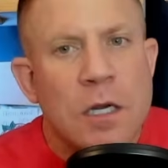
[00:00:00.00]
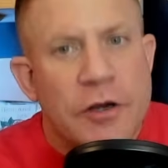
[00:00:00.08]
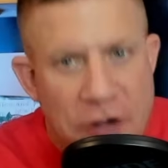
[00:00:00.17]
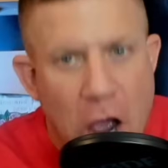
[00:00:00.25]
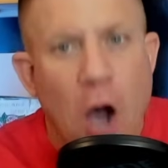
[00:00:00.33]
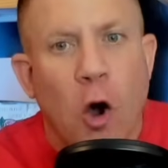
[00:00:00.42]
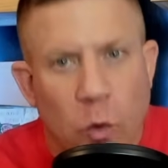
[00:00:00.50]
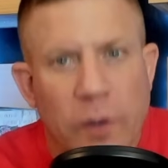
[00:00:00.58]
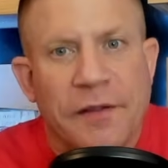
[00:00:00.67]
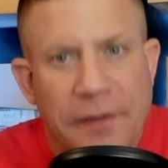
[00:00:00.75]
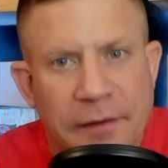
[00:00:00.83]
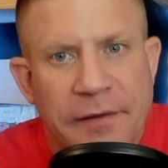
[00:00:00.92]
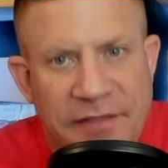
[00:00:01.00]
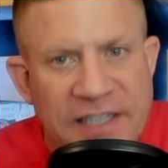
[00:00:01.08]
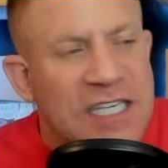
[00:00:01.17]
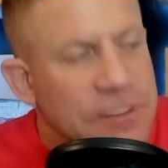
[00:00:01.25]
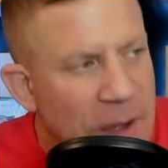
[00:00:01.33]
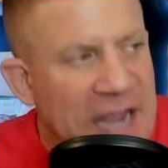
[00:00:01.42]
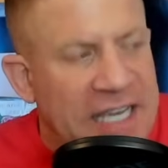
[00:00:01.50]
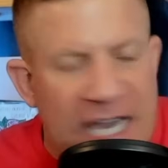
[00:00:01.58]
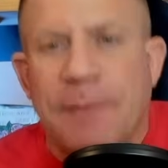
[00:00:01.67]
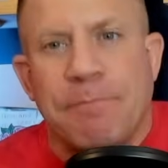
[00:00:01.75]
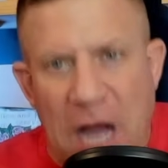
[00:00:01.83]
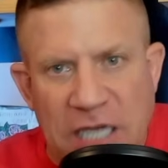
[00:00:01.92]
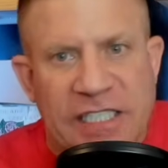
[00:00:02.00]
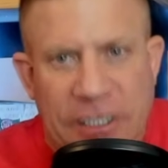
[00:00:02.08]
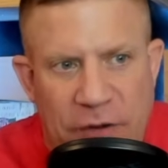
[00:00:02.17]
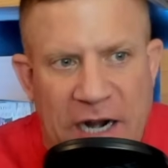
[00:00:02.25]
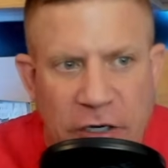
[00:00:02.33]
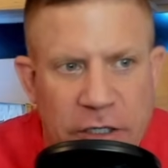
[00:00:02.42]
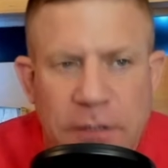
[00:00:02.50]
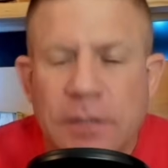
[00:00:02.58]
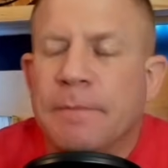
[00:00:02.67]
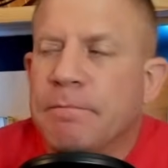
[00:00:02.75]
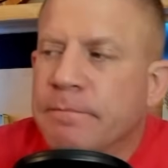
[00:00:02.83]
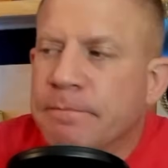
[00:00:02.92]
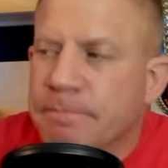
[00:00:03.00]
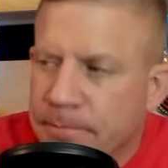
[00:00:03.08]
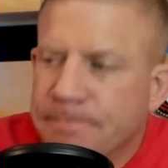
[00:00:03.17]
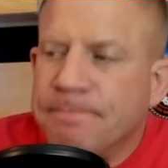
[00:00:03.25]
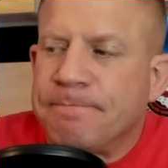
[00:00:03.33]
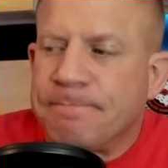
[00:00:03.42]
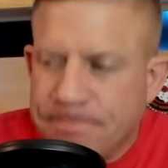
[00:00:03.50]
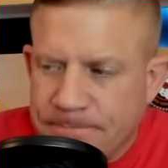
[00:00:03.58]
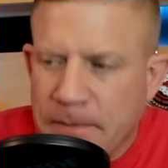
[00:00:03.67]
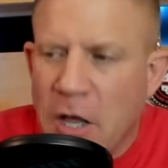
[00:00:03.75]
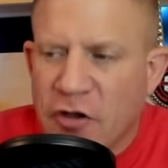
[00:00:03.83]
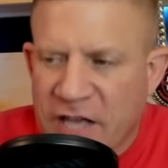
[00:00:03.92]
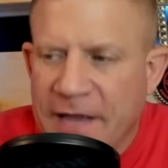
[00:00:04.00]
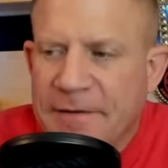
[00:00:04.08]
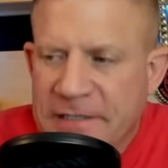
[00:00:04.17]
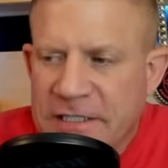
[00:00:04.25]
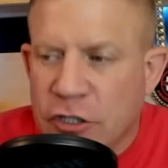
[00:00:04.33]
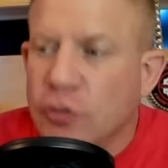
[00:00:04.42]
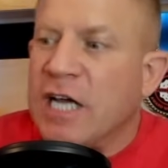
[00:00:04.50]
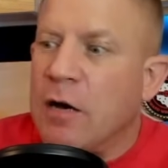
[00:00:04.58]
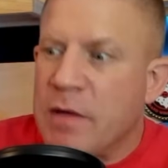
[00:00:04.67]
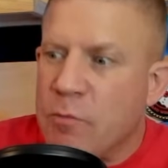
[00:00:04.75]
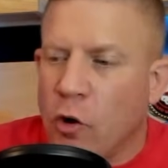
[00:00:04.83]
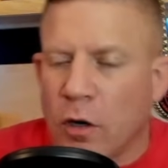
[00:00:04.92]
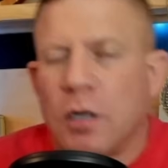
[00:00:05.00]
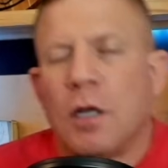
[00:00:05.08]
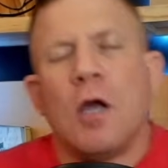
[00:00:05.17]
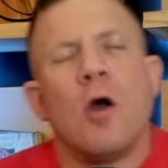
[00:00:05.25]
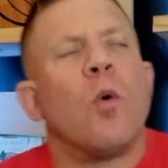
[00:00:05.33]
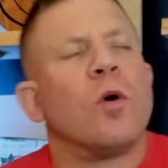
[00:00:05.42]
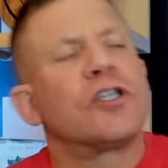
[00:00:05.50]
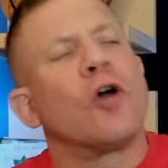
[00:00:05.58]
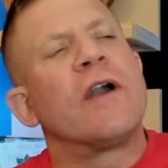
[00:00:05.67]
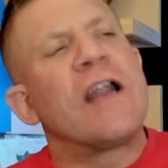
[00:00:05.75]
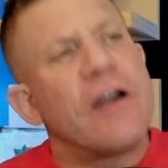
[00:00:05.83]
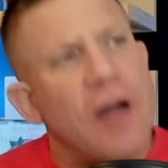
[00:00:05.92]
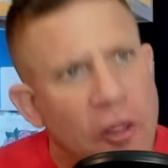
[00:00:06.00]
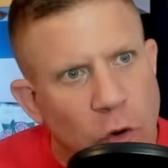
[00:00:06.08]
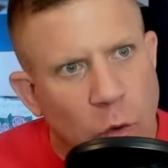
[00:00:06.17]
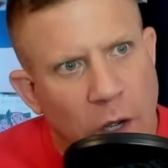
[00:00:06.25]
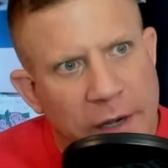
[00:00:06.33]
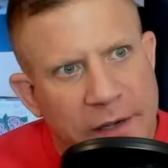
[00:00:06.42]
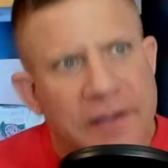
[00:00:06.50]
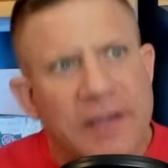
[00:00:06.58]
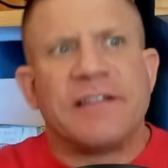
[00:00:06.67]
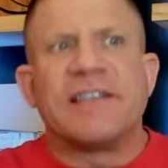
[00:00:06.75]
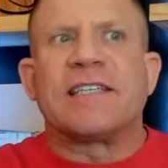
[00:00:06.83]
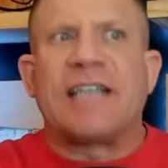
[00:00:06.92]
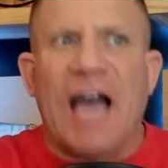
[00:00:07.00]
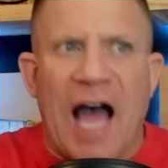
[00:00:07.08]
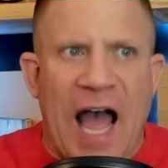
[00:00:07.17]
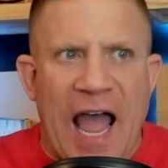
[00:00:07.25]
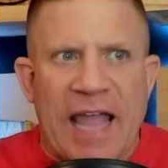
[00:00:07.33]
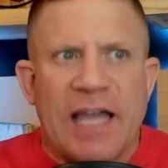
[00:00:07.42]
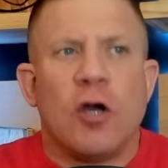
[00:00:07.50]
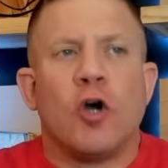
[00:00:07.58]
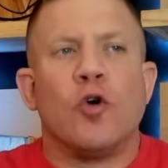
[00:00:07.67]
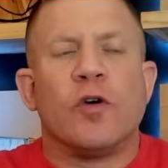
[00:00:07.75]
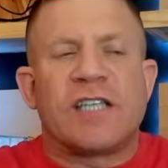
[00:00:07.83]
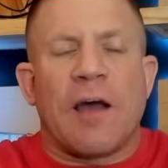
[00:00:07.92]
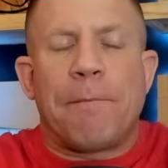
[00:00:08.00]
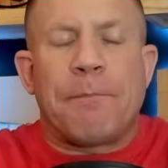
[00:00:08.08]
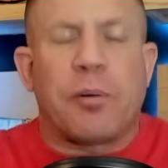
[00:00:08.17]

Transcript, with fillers: No, this is my kickboxing record. Okay, so tell me more. Well, so in another one, this guy who was a